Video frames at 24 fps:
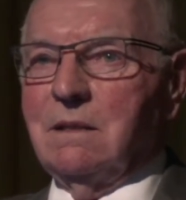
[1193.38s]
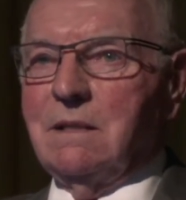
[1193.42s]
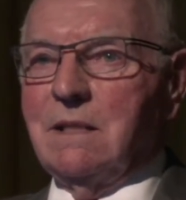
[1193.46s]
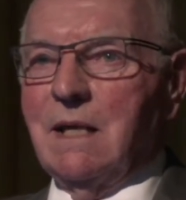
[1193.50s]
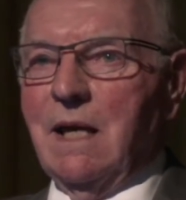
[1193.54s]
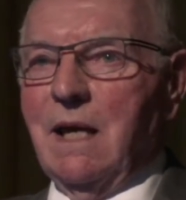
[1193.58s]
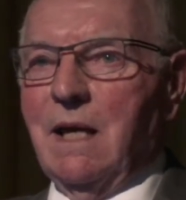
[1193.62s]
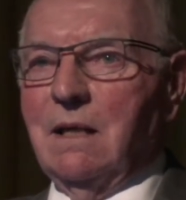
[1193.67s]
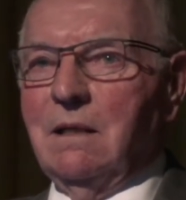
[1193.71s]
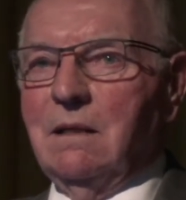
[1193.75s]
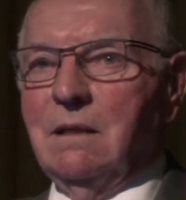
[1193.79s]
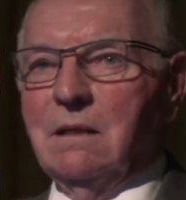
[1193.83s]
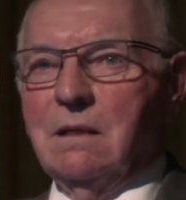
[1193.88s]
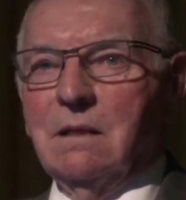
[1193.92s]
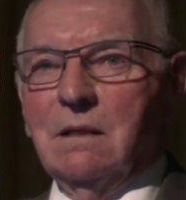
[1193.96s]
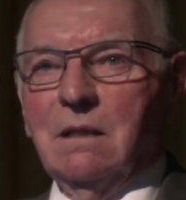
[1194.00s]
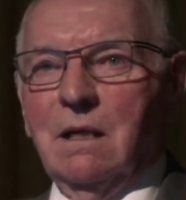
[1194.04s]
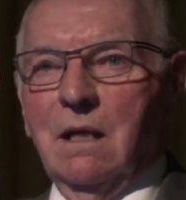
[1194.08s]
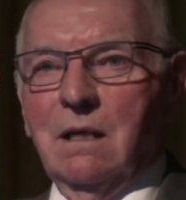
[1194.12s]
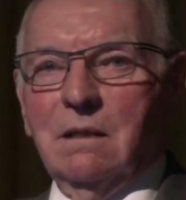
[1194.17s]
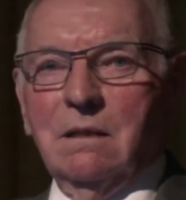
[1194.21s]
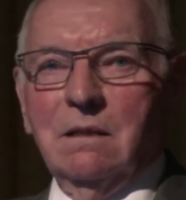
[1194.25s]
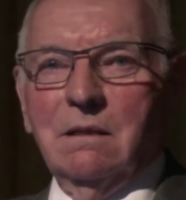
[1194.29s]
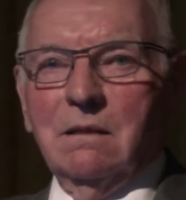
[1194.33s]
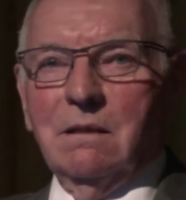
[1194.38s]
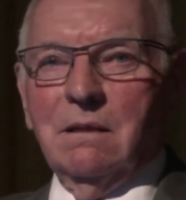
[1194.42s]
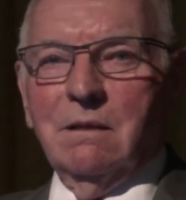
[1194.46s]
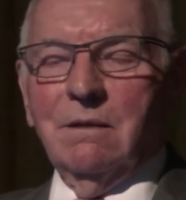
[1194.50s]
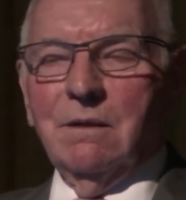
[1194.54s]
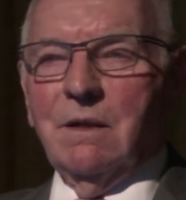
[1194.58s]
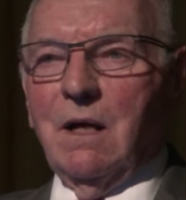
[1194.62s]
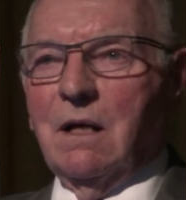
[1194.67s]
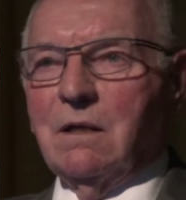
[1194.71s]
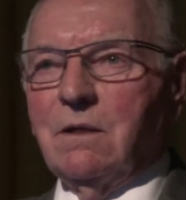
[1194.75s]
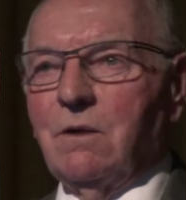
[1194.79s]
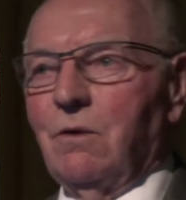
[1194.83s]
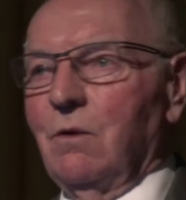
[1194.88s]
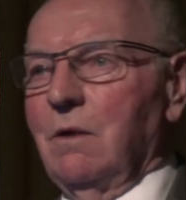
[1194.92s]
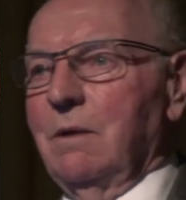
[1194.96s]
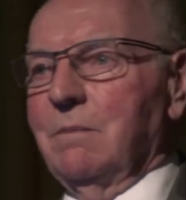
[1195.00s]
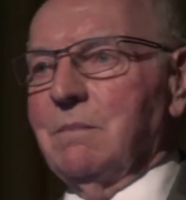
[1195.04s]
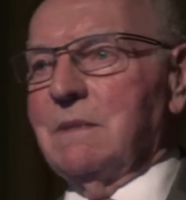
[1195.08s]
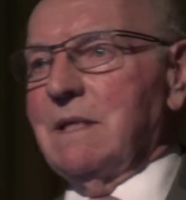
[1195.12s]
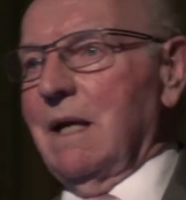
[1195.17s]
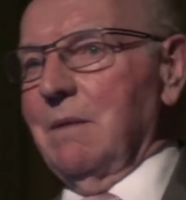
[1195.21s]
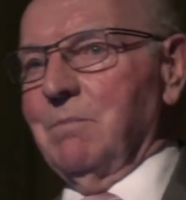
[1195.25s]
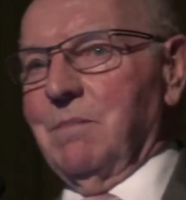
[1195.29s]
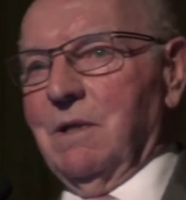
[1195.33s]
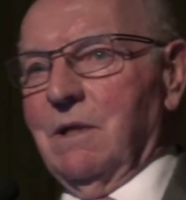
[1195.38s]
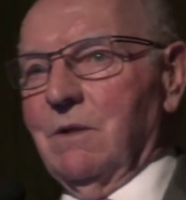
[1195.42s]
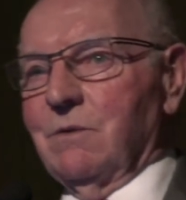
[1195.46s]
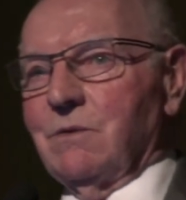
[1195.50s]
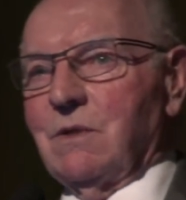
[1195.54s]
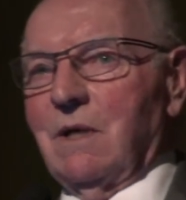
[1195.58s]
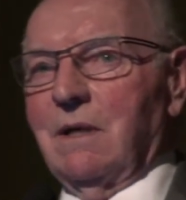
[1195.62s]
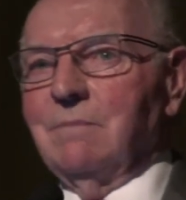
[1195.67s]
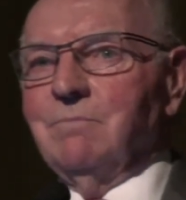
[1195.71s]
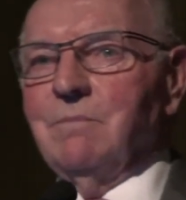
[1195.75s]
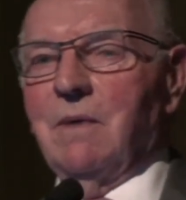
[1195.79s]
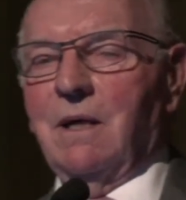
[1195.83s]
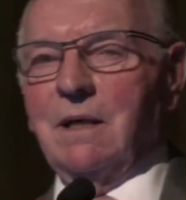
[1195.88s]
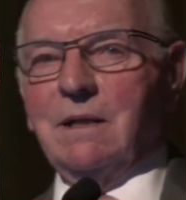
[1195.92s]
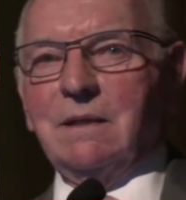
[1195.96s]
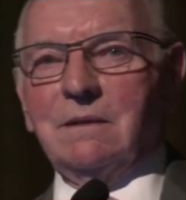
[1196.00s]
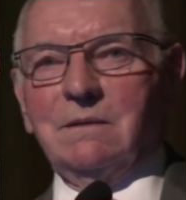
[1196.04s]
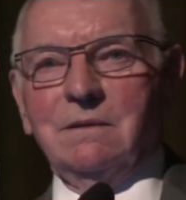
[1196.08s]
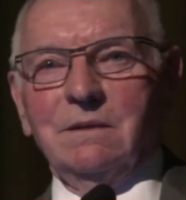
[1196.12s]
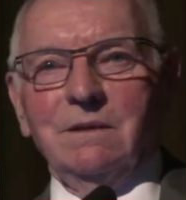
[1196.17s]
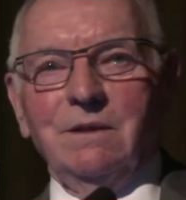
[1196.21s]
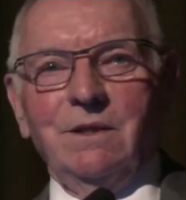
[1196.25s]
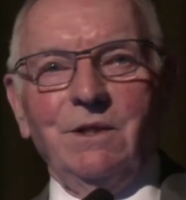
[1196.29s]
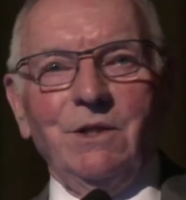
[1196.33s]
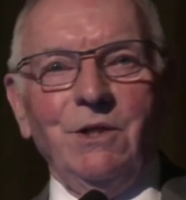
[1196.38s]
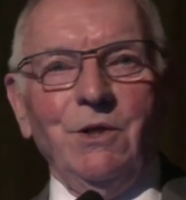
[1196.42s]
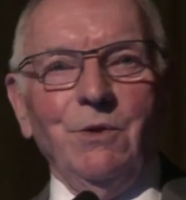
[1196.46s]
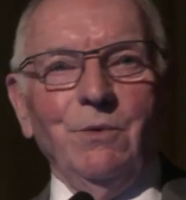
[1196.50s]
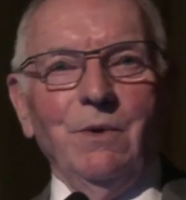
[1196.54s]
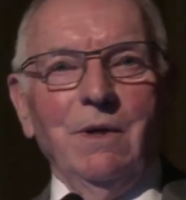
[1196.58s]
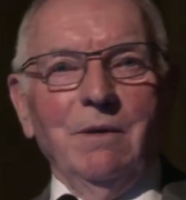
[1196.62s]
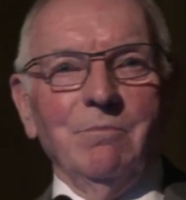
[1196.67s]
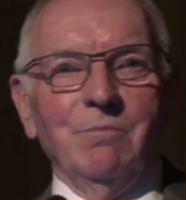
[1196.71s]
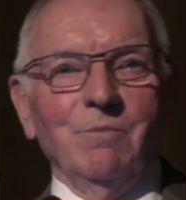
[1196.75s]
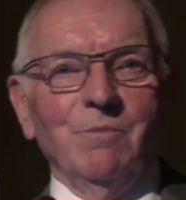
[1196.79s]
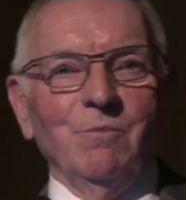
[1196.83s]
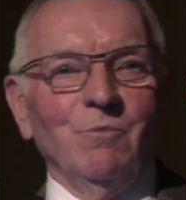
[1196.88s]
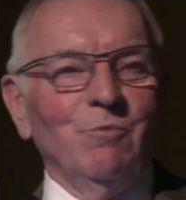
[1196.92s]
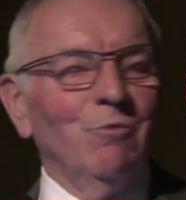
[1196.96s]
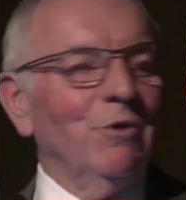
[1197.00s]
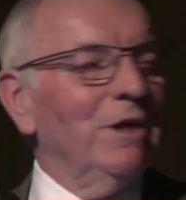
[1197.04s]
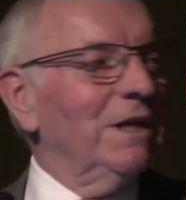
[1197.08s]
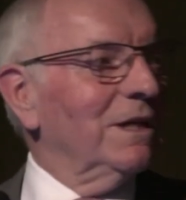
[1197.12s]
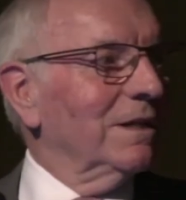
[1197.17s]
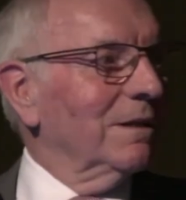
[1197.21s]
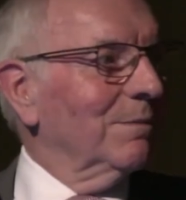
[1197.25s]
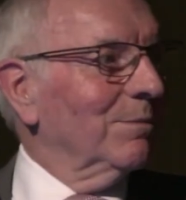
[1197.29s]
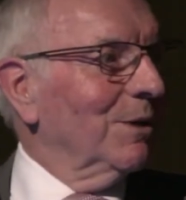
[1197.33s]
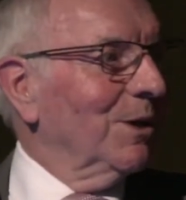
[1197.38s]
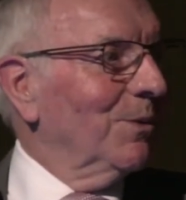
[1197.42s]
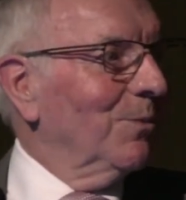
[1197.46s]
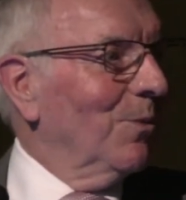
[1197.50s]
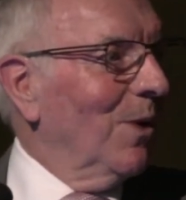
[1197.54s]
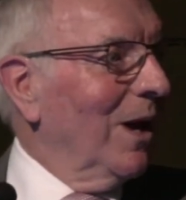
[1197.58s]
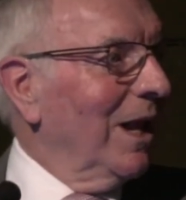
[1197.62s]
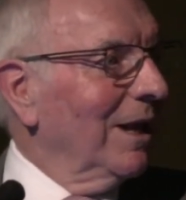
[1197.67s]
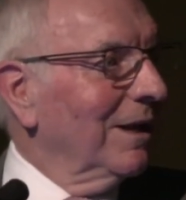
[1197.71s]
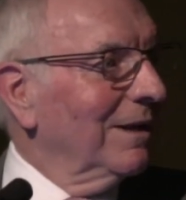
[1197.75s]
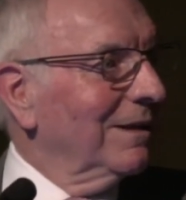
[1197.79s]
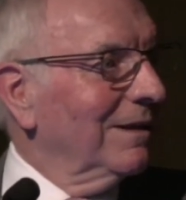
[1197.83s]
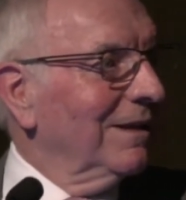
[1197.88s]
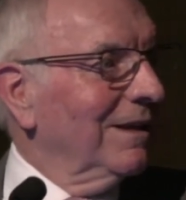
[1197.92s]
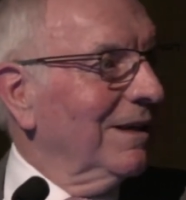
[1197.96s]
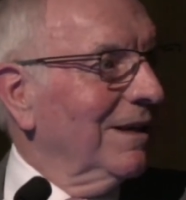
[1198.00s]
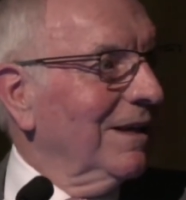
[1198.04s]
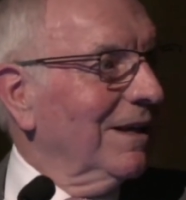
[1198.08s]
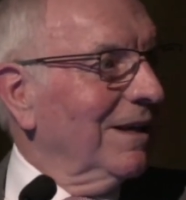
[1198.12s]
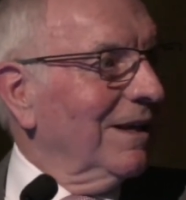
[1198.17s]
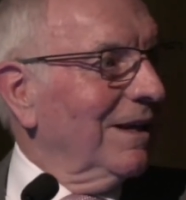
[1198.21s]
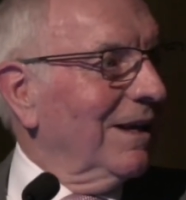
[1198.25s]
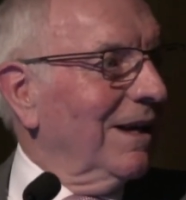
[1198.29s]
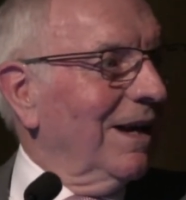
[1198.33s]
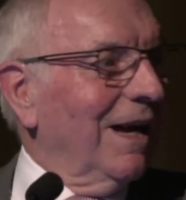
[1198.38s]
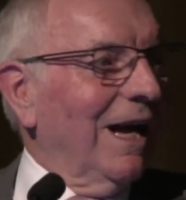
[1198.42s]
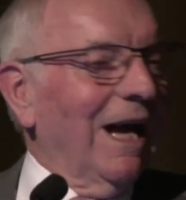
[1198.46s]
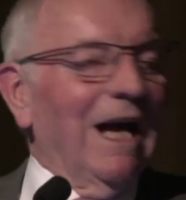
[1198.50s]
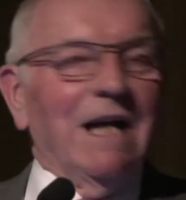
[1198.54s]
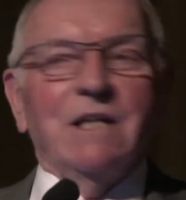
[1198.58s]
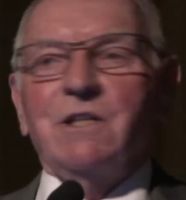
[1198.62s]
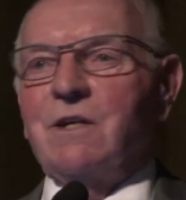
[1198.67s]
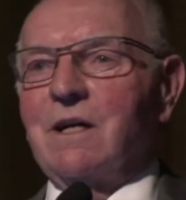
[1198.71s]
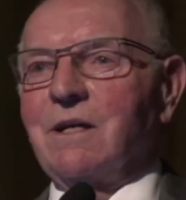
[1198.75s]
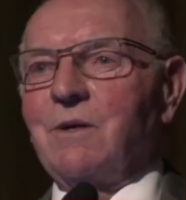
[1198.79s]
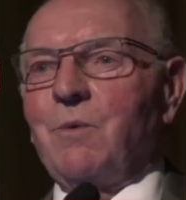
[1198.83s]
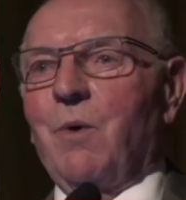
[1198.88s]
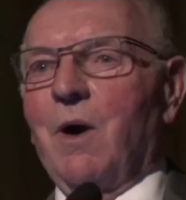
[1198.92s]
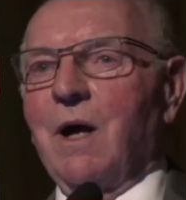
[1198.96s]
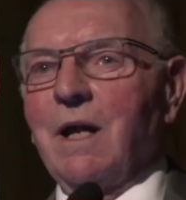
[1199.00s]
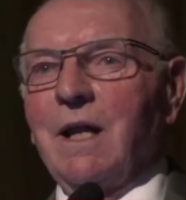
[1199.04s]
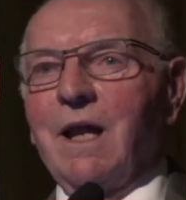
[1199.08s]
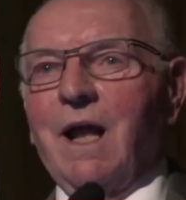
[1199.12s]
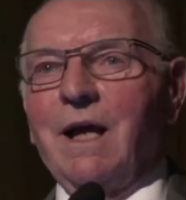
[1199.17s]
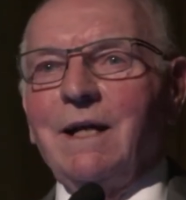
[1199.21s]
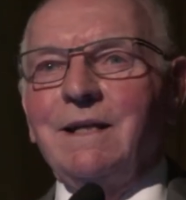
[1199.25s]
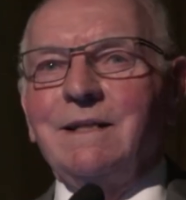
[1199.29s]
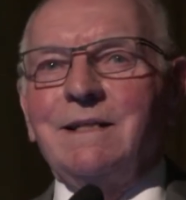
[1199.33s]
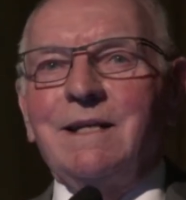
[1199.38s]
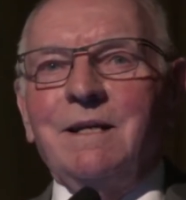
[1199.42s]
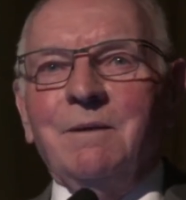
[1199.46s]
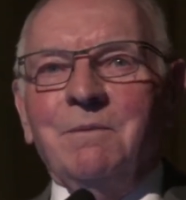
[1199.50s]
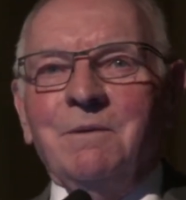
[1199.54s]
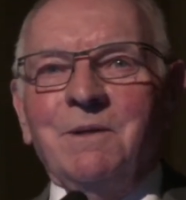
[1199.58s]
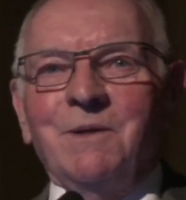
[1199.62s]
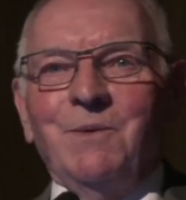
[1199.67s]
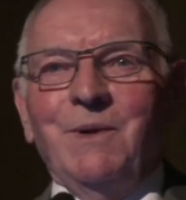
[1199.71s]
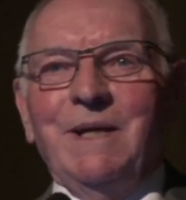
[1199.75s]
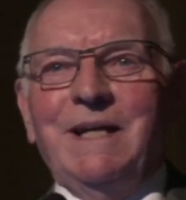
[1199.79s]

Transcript: Ted, and I call him Ted because I knew him reasonably well, and Actually, I quite liked him.